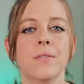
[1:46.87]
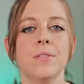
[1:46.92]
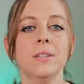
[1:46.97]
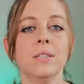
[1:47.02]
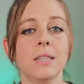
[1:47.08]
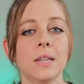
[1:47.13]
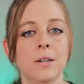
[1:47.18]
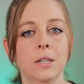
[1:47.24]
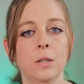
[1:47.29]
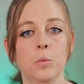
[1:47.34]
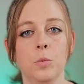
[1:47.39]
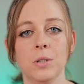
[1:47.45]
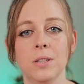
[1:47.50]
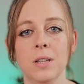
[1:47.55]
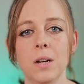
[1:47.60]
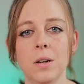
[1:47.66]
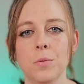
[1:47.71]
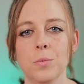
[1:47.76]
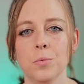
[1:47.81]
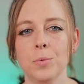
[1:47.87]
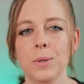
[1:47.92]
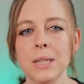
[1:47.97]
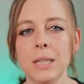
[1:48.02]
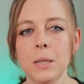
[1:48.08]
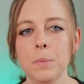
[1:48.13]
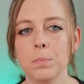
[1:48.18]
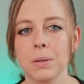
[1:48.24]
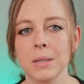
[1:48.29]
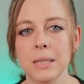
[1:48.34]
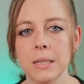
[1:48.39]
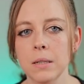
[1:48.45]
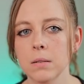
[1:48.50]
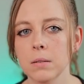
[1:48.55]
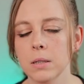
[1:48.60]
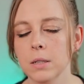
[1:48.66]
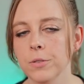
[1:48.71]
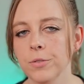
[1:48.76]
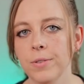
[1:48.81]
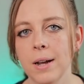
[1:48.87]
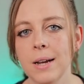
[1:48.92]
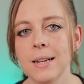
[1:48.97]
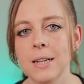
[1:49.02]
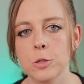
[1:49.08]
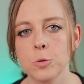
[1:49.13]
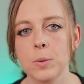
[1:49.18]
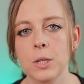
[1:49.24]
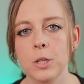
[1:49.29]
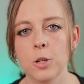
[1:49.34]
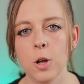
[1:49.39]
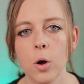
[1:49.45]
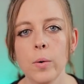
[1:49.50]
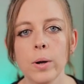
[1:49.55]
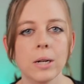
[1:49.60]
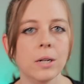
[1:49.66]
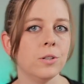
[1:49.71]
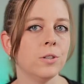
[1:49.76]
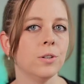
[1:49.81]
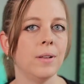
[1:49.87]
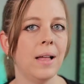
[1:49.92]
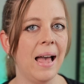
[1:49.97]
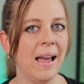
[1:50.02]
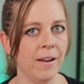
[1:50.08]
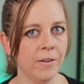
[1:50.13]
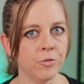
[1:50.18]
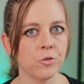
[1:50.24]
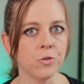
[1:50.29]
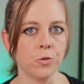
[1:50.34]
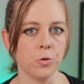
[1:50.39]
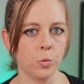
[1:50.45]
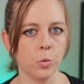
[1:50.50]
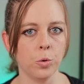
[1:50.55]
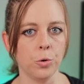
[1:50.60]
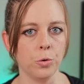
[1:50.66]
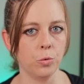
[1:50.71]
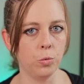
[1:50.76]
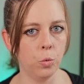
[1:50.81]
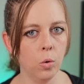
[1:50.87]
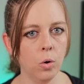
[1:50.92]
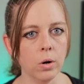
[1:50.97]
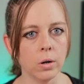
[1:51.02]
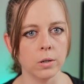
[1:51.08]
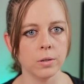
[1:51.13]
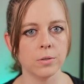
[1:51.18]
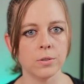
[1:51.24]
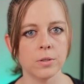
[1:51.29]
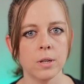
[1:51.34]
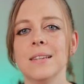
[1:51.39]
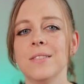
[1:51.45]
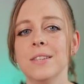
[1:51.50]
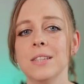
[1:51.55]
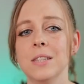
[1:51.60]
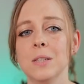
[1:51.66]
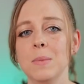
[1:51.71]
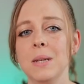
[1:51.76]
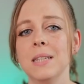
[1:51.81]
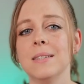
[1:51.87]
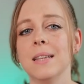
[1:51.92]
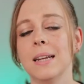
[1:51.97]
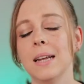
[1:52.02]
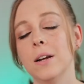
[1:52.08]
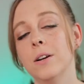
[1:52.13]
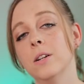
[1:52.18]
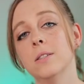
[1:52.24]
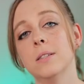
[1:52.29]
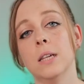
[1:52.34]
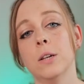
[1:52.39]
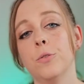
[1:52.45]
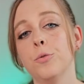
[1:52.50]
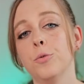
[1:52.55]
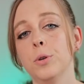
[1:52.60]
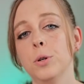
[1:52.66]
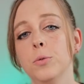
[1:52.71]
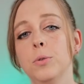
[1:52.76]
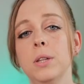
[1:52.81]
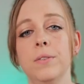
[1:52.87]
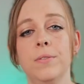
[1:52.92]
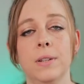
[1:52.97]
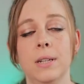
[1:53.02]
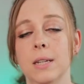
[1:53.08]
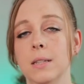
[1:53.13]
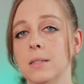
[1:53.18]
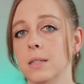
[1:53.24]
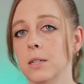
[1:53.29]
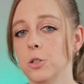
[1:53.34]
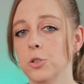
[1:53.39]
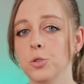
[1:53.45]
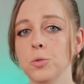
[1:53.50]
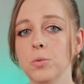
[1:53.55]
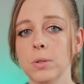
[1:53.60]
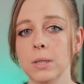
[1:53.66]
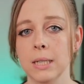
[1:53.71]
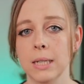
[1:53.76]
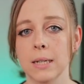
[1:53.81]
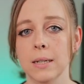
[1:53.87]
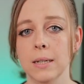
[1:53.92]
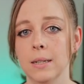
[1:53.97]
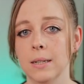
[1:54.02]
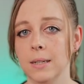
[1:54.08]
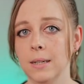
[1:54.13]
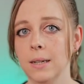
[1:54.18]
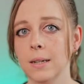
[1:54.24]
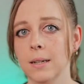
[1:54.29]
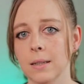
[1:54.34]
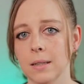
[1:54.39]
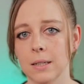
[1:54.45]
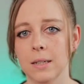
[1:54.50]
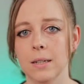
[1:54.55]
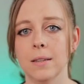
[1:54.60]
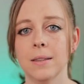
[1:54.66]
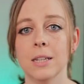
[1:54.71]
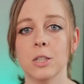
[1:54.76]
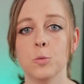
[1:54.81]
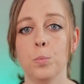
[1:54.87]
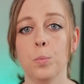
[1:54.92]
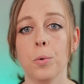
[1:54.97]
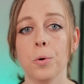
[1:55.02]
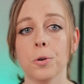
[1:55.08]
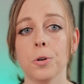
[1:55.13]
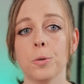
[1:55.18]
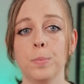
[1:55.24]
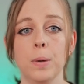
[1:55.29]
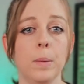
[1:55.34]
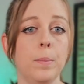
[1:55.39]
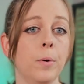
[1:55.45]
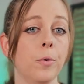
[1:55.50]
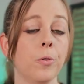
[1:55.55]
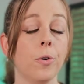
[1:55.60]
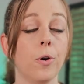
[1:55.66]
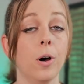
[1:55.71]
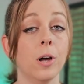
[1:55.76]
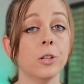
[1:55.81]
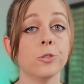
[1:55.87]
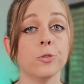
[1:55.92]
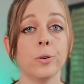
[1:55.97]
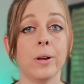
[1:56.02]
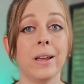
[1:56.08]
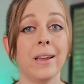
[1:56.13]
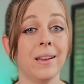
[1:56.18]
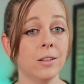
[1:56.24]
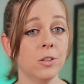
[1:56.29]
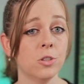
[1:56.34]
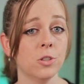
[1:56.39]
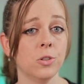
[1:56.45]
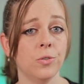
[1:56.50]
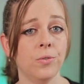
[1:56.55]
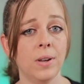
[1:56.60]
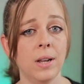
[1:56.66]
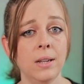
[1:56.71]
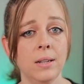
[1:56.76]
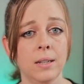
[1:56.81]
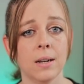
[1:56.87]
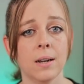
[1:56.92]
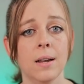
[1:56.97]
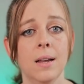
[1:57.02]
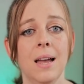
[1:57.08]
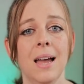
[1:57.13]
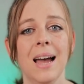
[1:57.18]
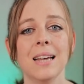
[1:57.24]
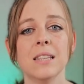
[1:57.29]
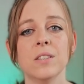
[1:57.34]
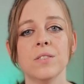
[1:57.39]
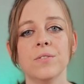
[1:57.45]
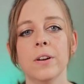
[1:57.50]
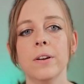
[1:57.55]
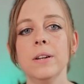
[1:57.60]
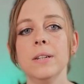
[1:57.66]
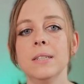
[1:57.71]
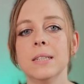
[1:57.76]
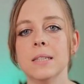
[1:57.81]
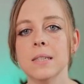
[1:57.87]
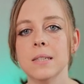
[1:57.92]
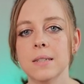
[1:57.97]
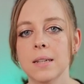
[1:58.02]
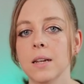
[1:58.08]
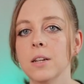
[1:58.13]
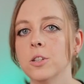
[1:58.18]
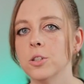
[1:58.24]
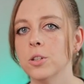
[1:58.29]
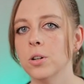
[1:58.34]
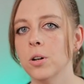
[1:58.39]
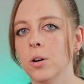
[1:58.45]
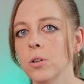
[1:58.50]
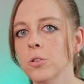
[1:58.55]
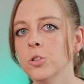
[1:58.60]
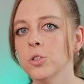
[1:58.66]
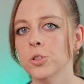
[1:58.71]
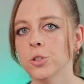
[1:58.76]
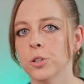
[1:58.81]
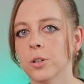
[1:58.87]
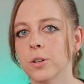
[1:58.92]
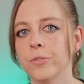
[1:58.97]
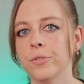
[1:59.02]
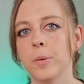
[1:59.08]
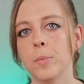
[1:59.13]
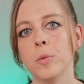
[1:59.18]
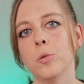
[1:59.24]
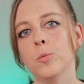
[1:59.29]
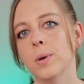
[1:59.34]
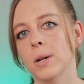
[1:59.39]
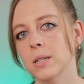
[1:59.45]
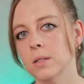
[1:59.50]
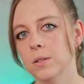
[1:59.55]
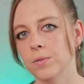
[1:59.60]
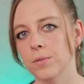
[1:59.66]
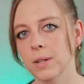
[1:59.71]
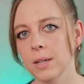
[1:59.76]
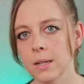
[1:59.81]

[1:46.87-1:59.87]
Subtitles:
This area was not really politically defined as we know it until after the world wars. This means that areas like Friuli Venezia Giulia in Italy, that's bordered by both Austria and Slovenia, has a very distinct culture from the rest of